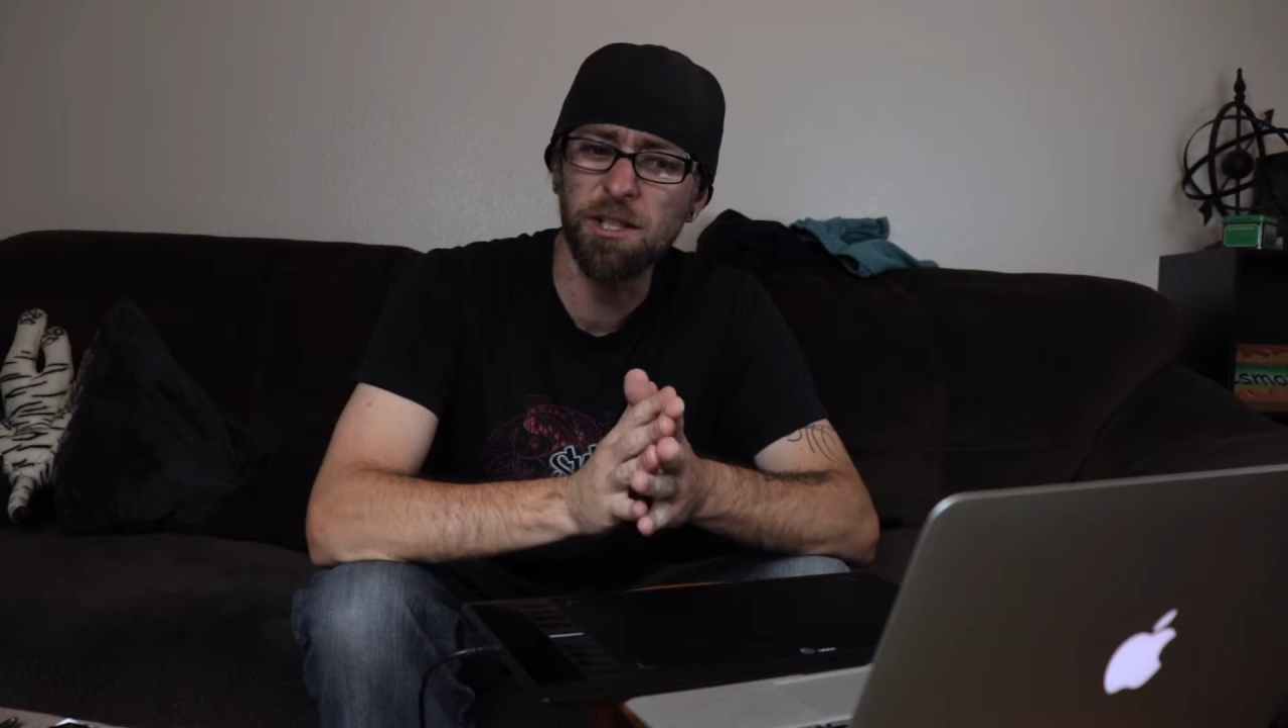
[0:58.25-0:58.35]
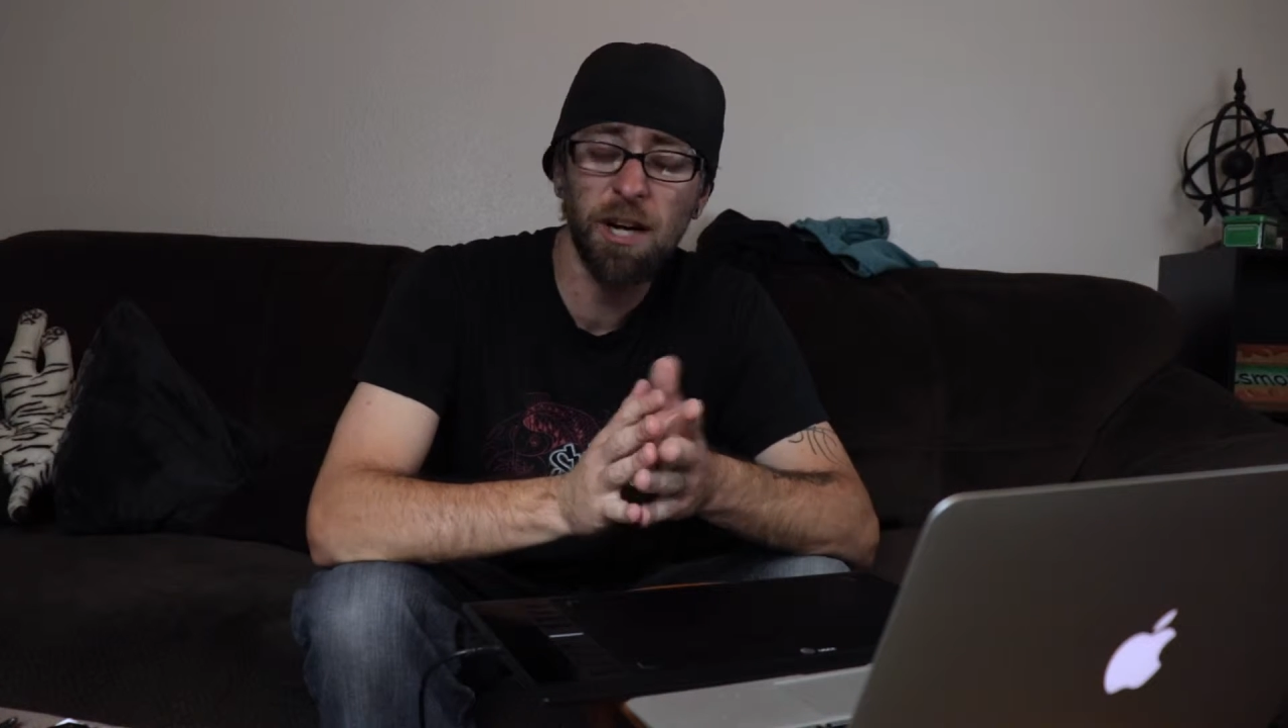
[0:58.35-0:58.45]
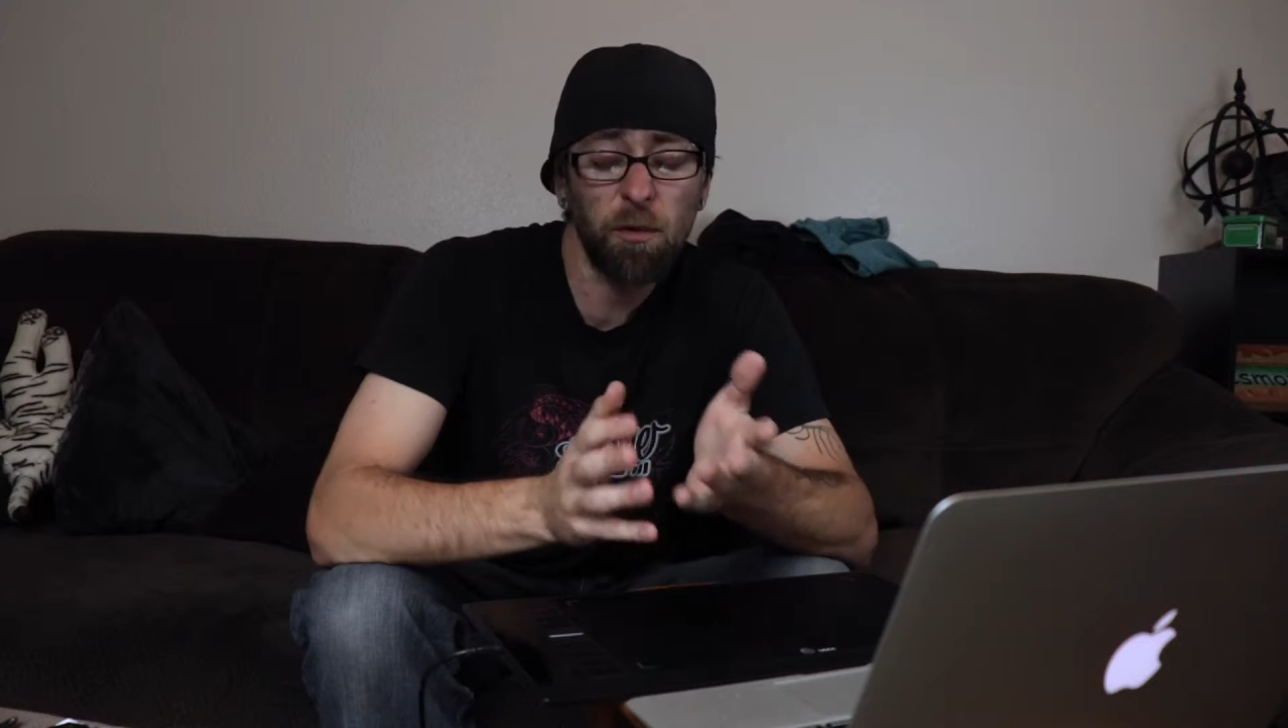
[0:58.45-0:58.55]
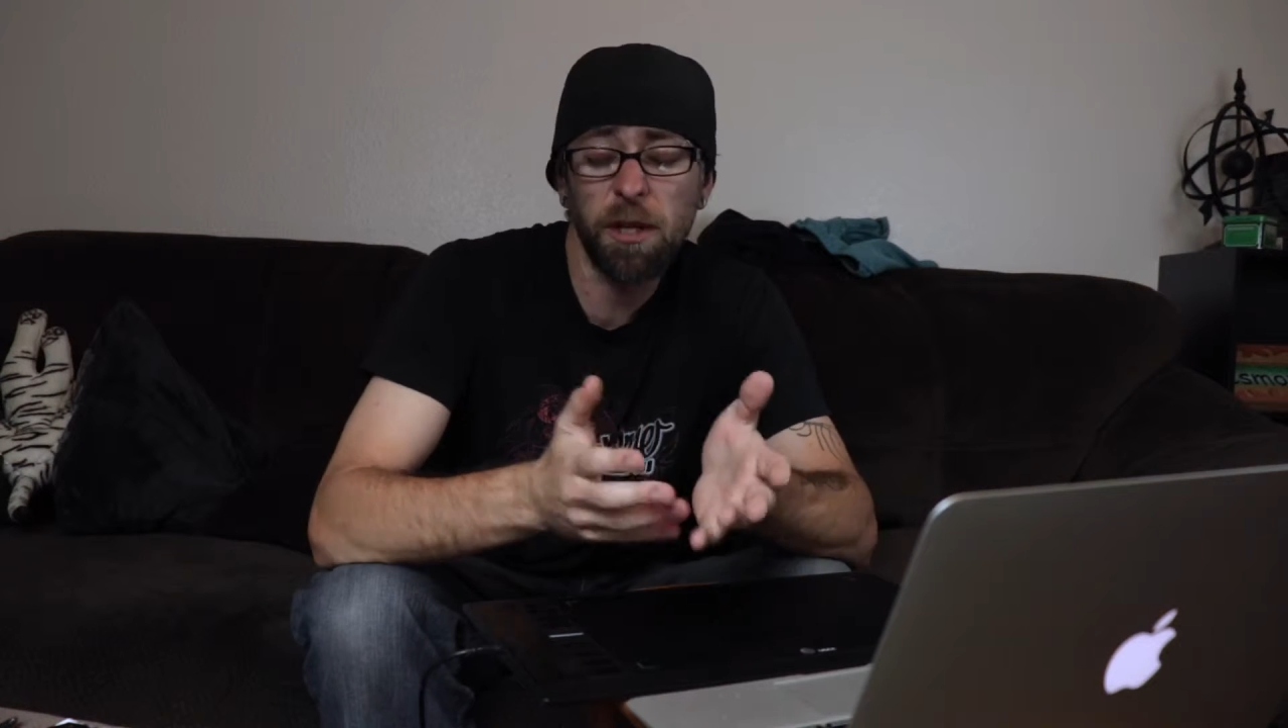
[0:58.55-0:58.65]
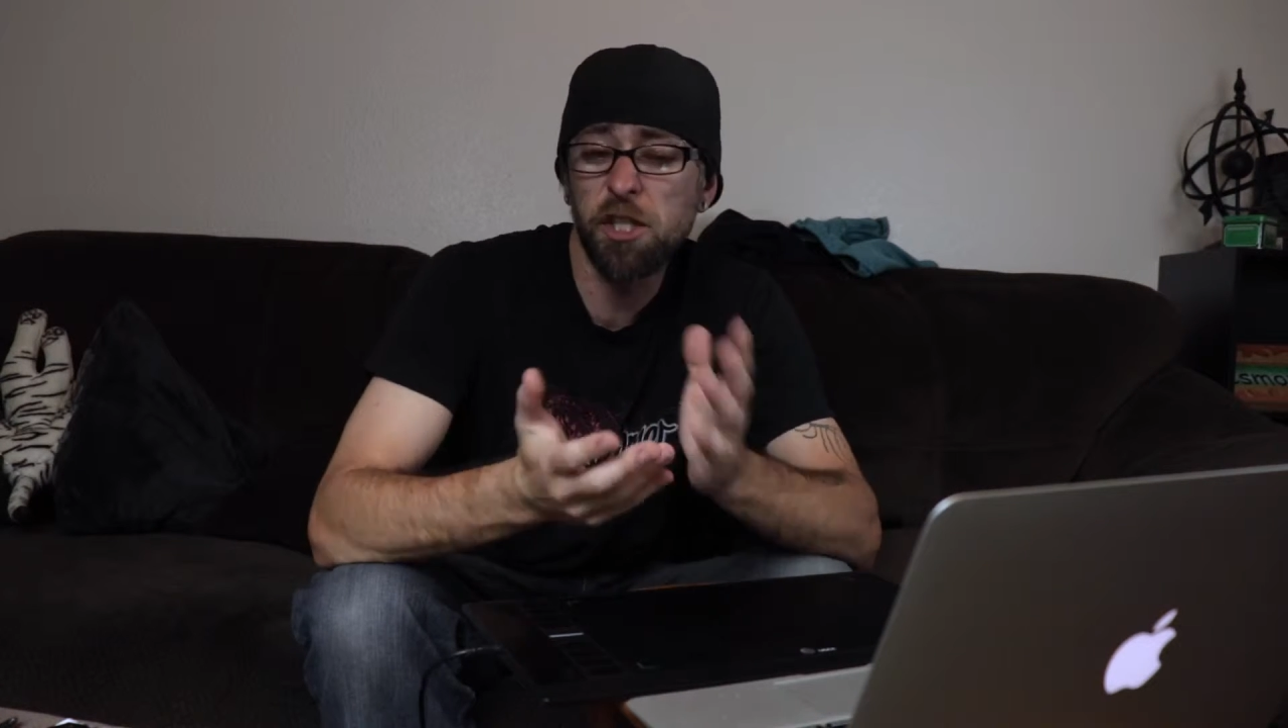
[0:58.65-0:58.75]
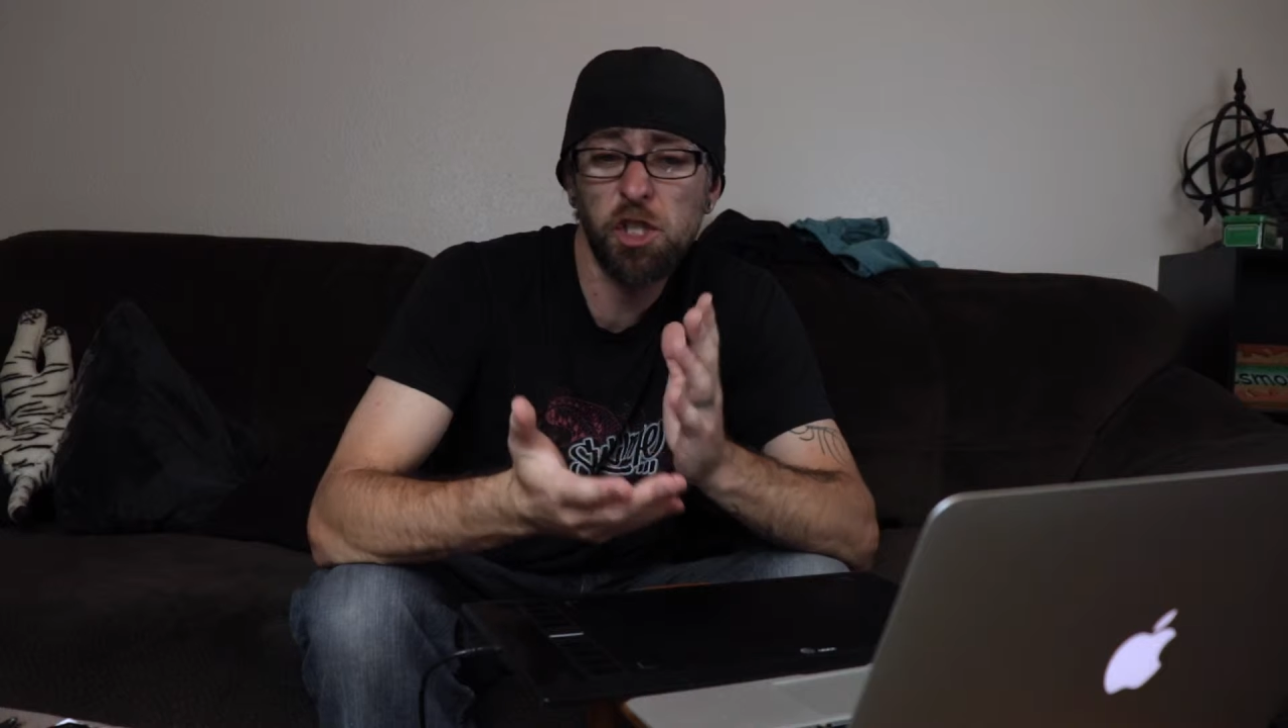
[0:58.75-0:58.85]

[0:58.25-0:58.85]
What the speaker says: they're not really